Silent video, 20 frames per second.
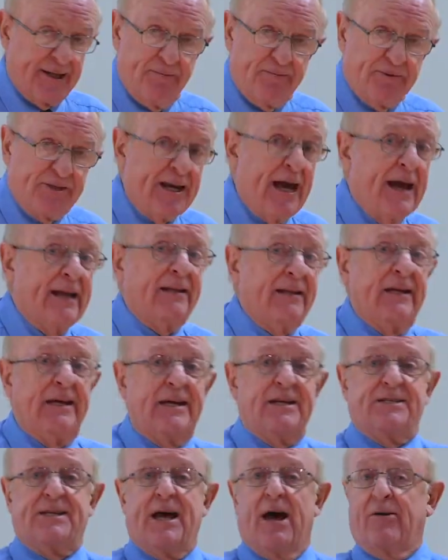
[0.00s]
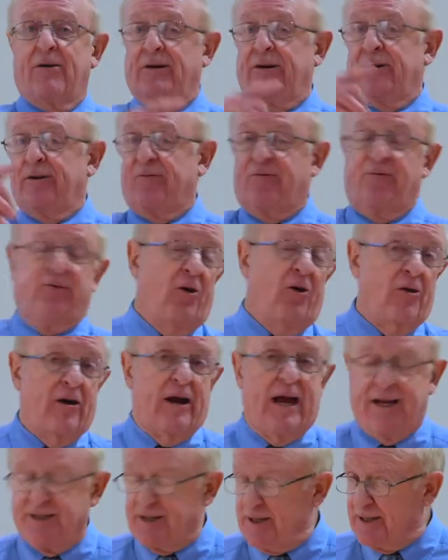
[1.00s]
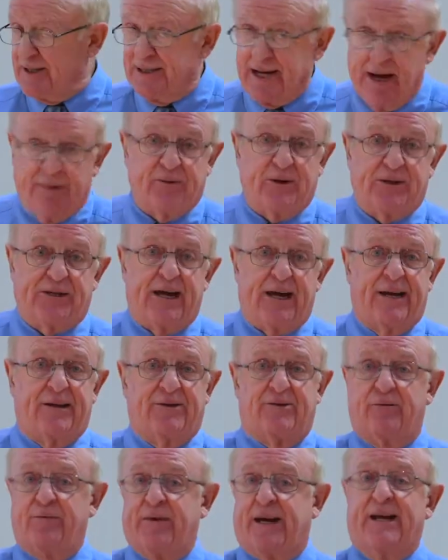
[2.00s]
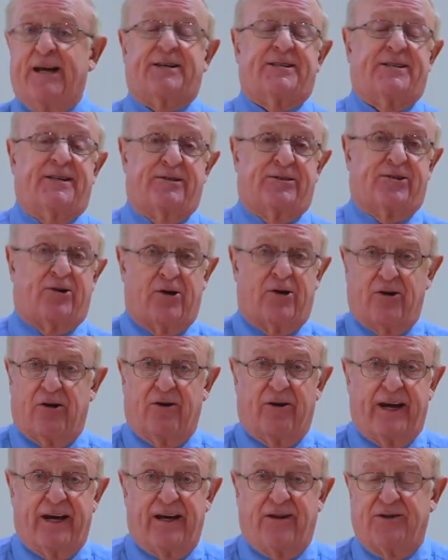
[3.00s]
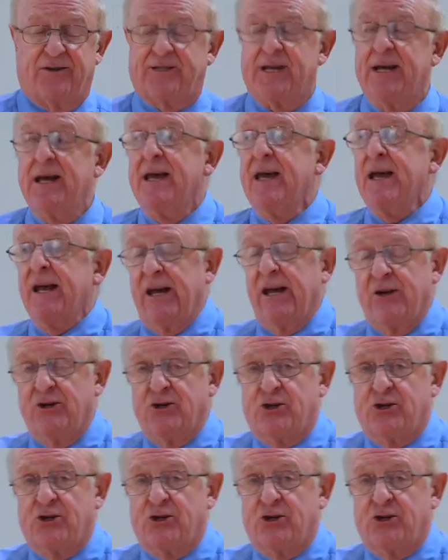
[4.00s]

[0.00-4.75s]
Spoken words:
upset, lays down on the floor, has a temper tantrum, kicks his or her heels. In